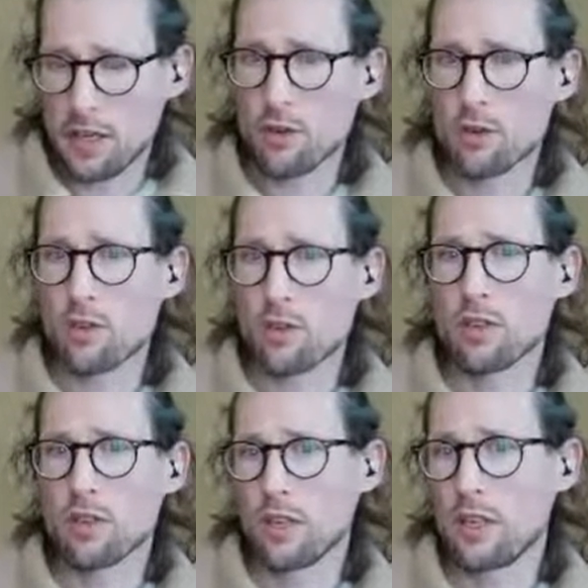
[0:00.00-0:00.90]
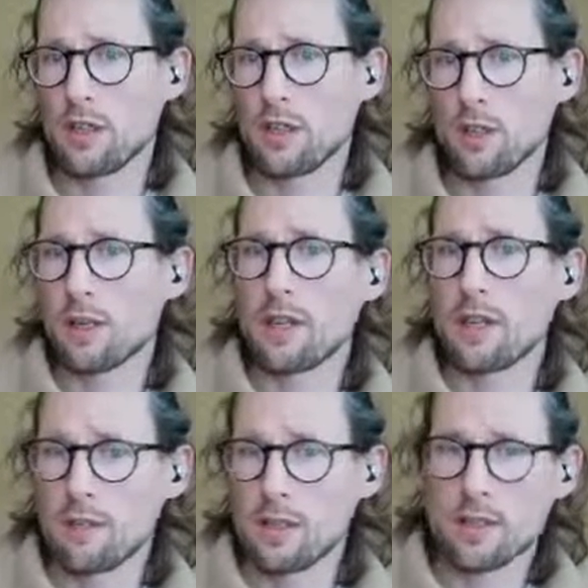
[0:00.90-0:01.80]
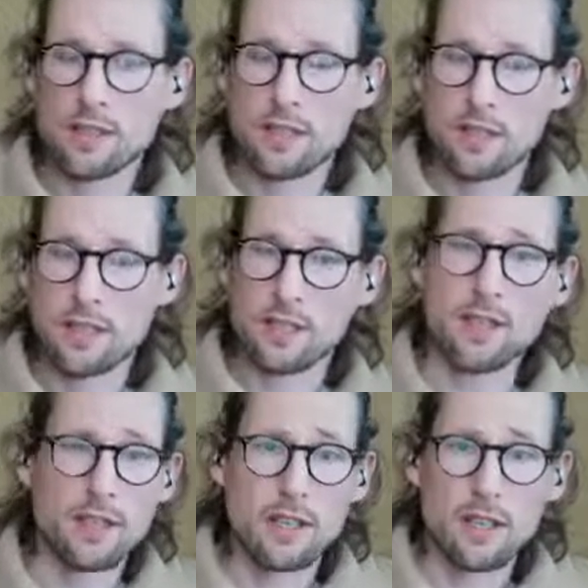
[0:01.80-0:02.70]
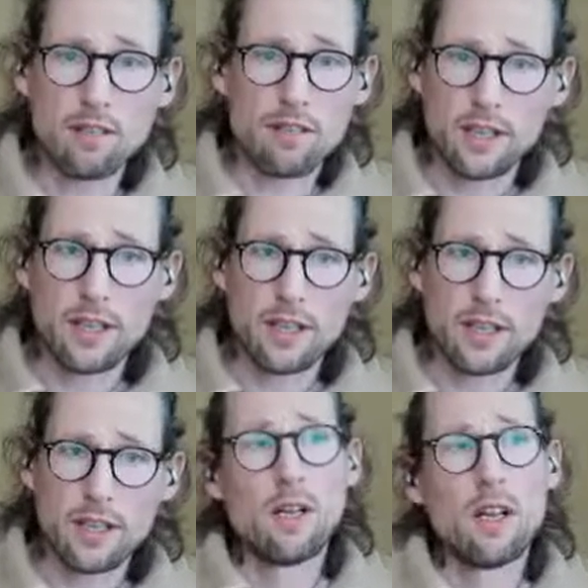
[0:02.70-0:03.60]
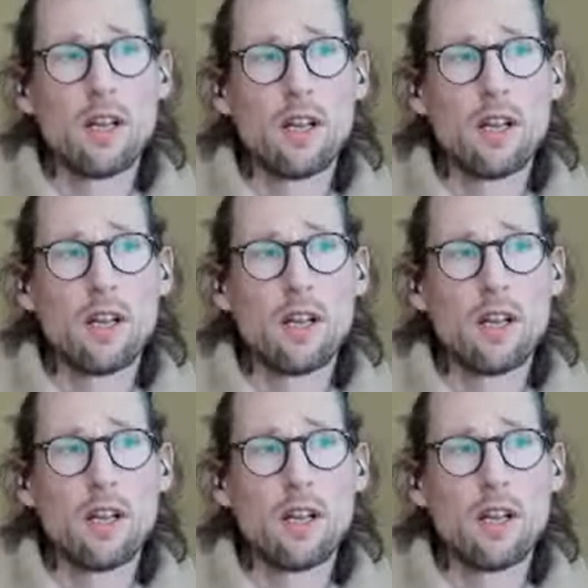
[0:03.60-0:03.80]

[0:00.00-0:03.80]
and then you go to the legal department because they need to sign off on it.